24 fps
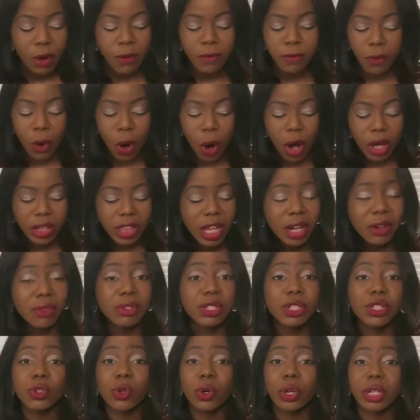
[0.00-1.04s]
For other
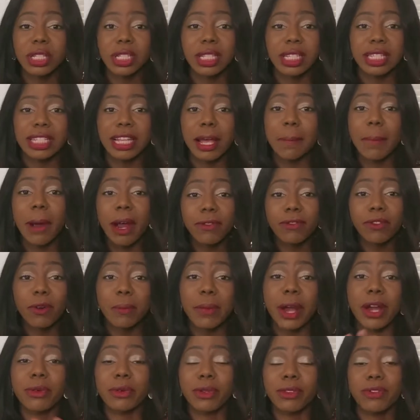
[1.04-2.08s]
resources apart from
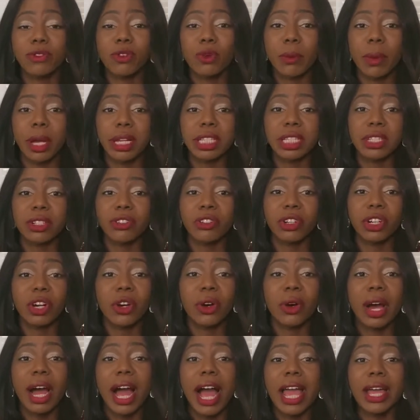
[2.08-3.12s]
my review
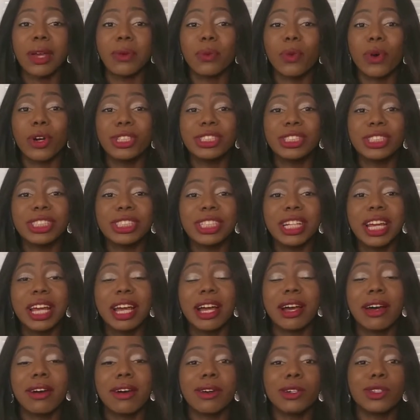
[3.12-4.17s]
material, I watched
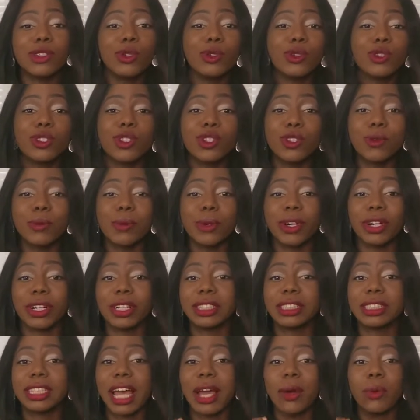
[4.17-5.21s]

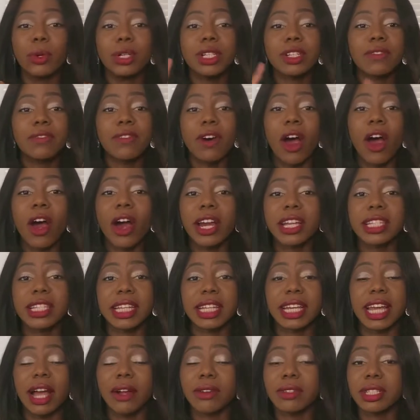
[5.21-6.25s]
YouTubers. I watched For Heart
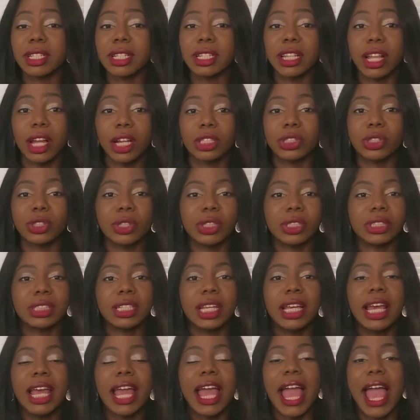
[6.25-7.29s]
Accounting lectures,
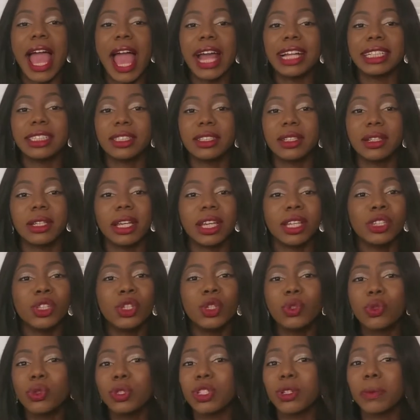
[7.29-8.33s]
and a
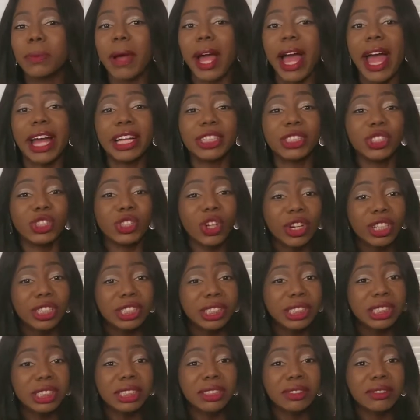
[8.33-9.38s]
new YouTuber I
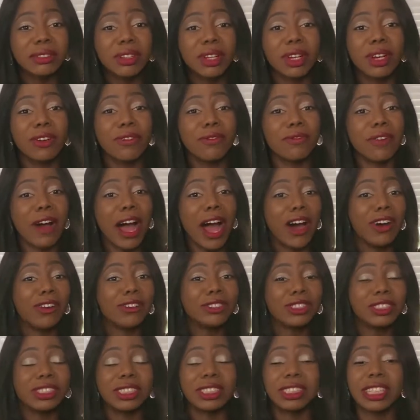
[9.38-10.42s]
just
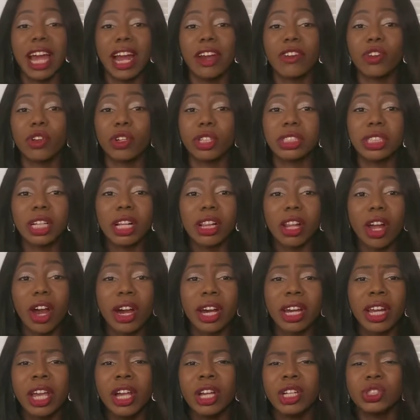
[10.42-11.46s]
found, Darius
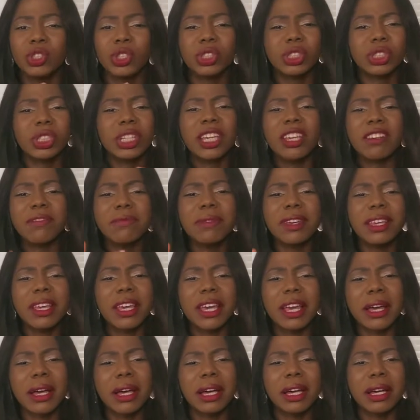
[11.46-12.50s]
Clark, just to give me
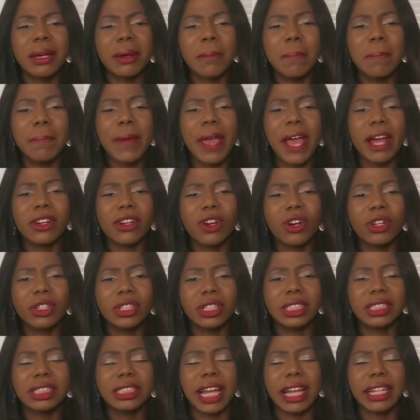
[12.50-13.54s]
a better
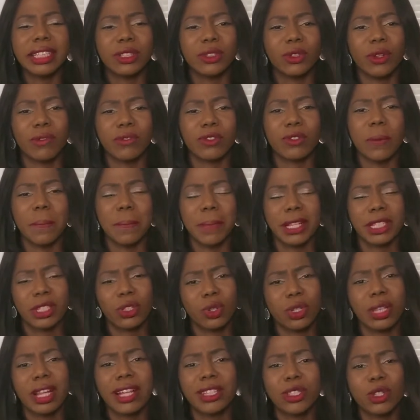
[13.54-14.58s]
understanding of some
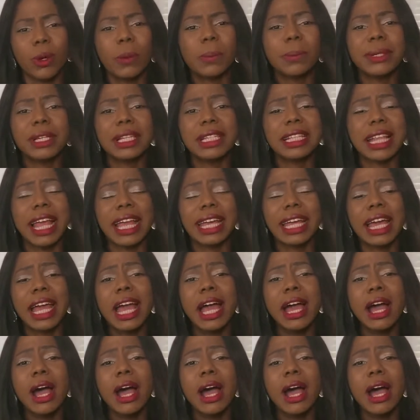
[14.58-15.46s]
particular topics. Like,